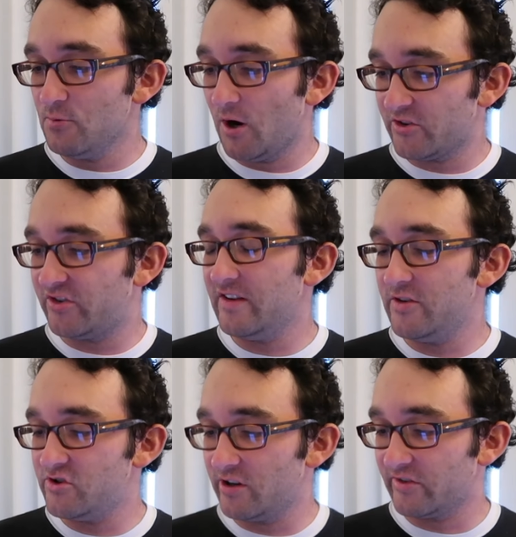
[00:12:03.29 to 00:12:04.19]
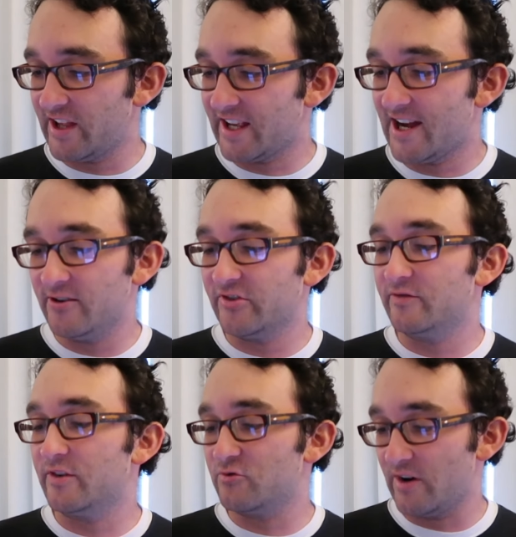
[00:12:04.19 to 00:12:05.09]
you watched TV shows like House
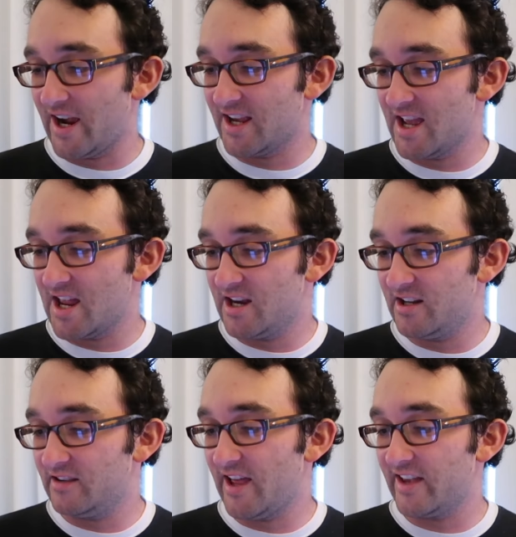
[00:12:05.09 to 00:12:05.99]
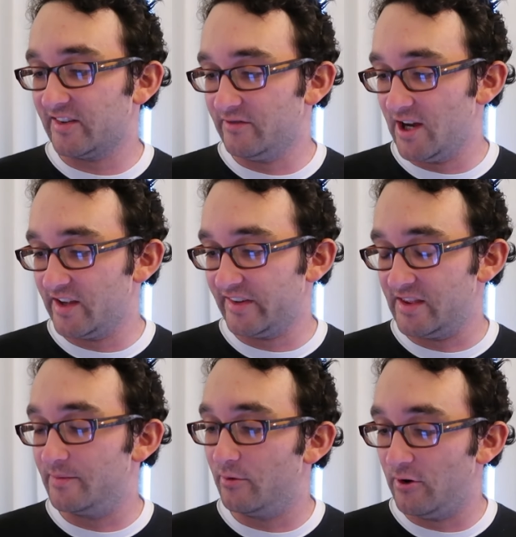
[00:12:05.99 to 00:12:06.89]
of the Dragon, Last of Us,
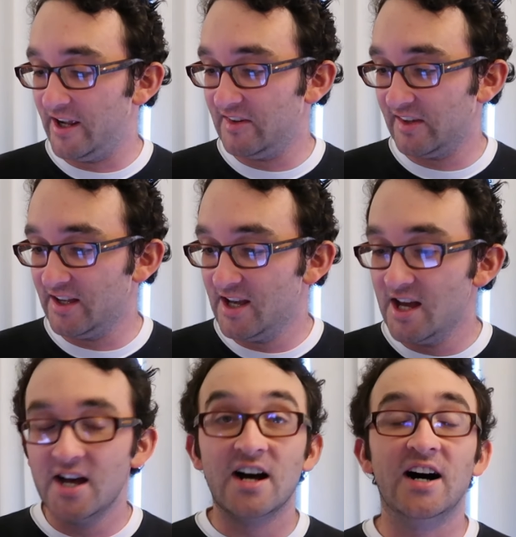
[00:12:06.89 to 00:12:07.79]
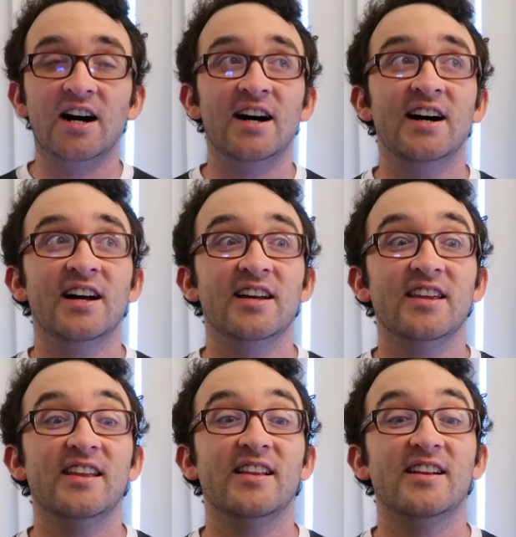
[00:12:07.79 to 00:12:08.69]
and The Boys?
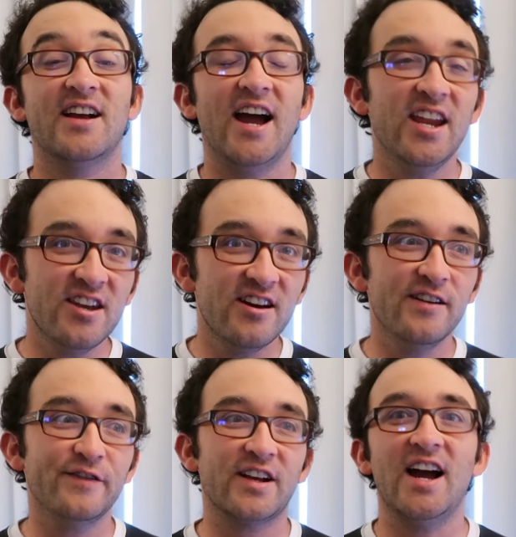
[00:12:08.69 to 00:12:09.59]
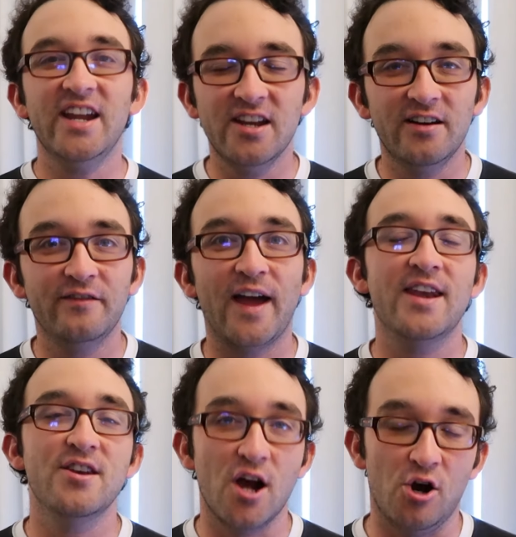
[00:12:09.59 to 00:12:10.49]
Kind of,
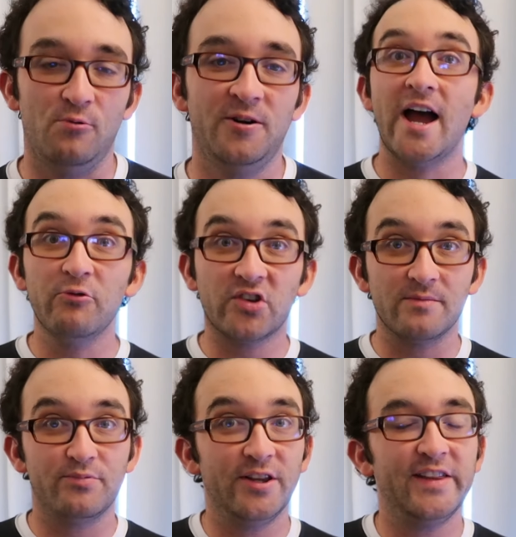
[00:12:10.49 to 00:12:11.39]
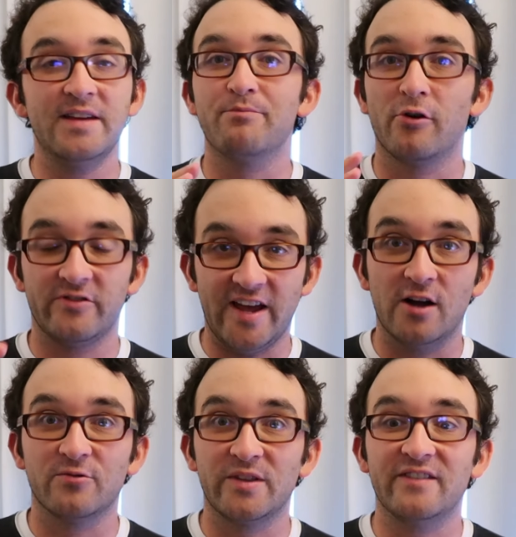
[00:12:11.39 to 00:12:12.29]
and no. I was completely burnt
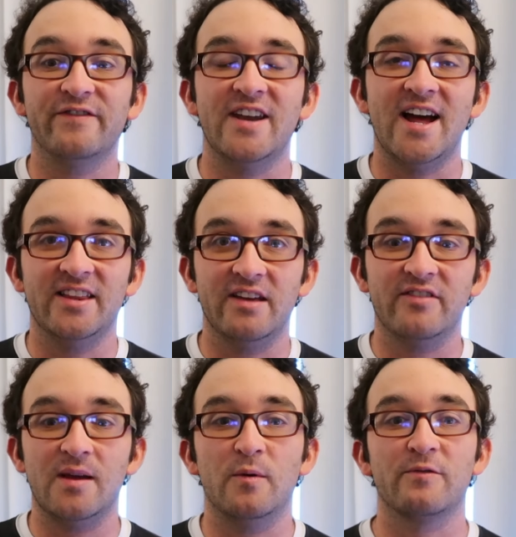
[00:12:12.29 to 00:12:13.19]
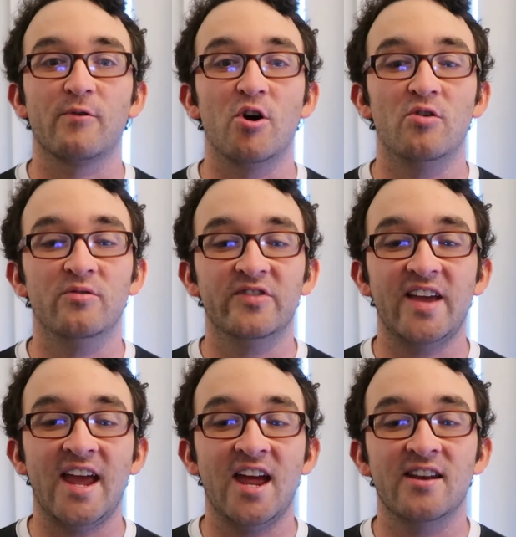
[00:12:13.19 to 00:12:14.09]
out with the finale of Game of Thrones
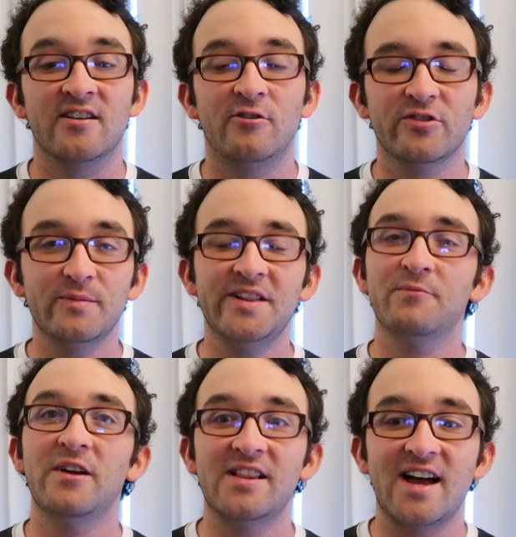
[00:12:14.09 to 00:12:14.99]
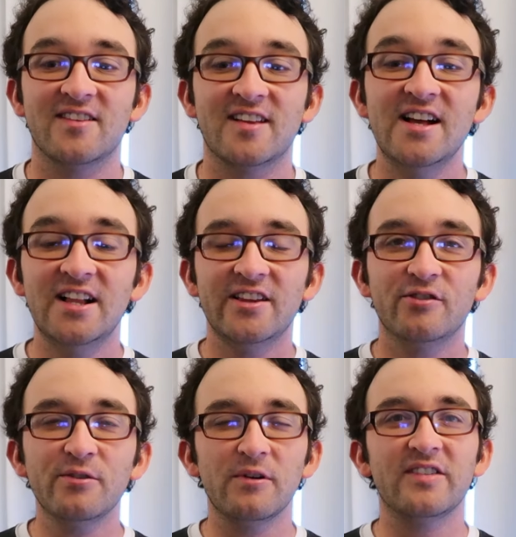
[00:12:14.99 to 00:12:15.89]
and ultimately realized the
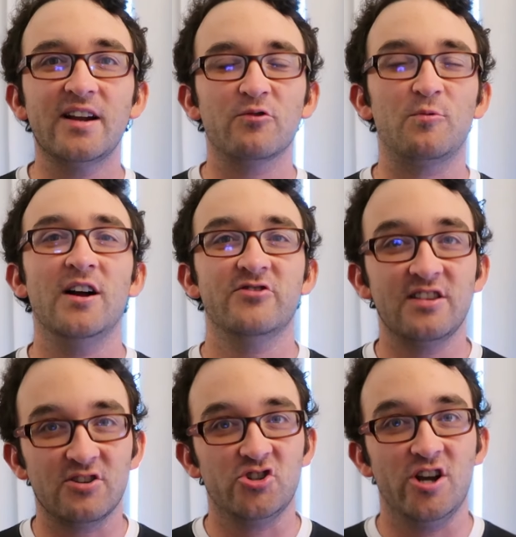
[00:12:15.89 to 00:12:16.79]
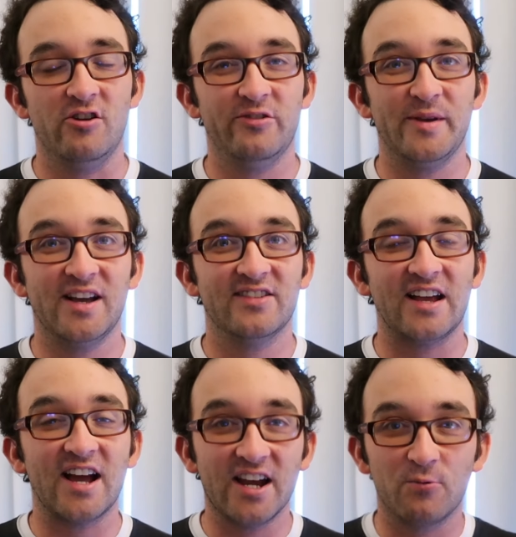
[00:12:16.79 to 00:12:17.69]
only reason I was watching this show is because I
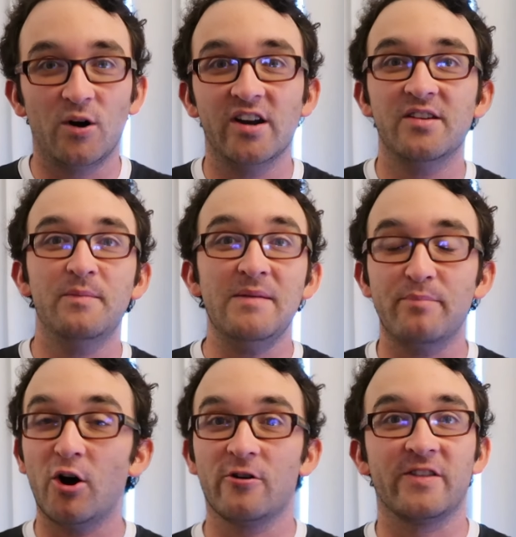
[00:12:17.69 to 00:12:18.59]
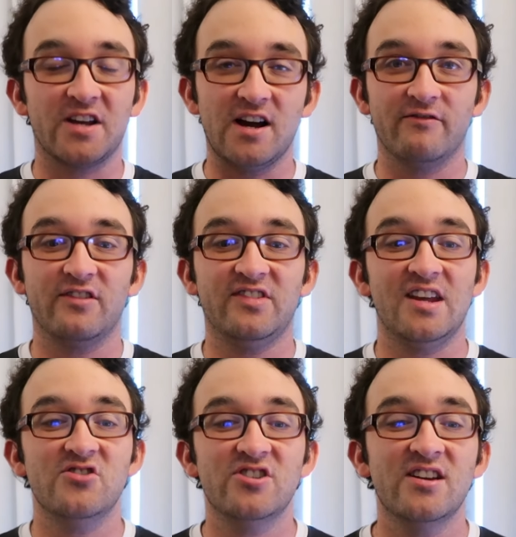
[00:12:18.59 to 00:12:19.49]
kind of wanted to be part of the
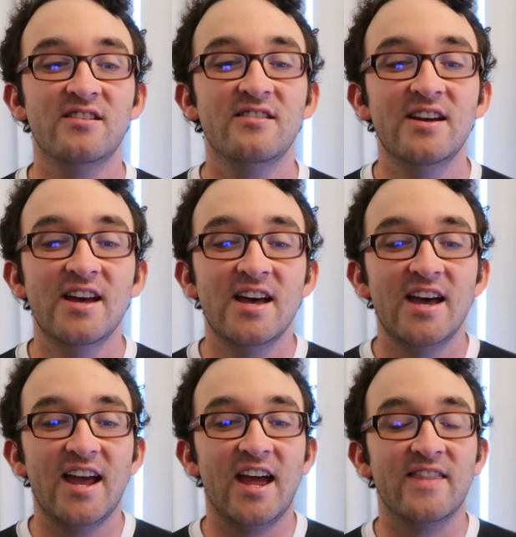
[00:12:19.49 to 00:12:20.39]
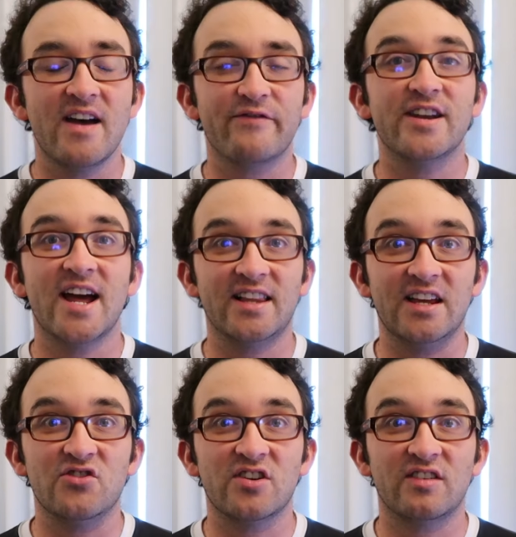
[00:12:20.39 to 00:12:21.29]
conversation, and that
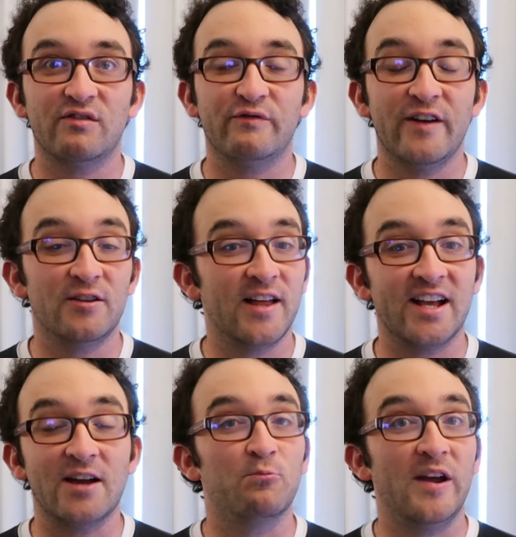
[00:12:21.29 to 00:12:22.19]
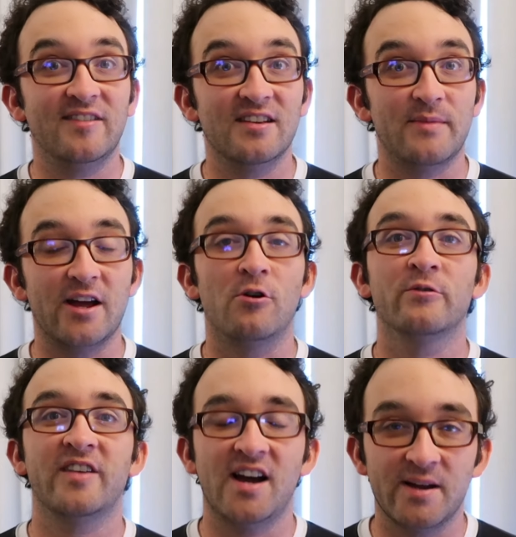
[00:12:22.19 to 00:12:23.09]
finale just felt like I wasted my
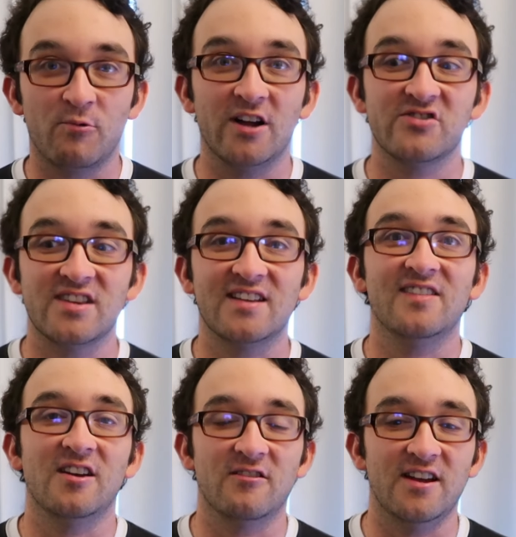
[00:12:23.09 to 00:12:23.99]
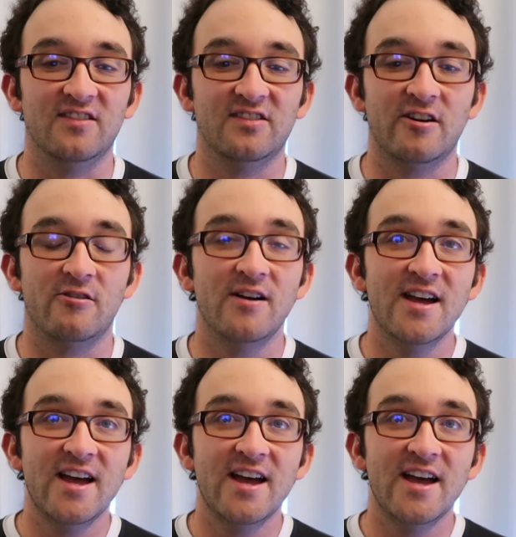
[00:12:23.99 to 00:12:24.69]
whole time watching that series. So,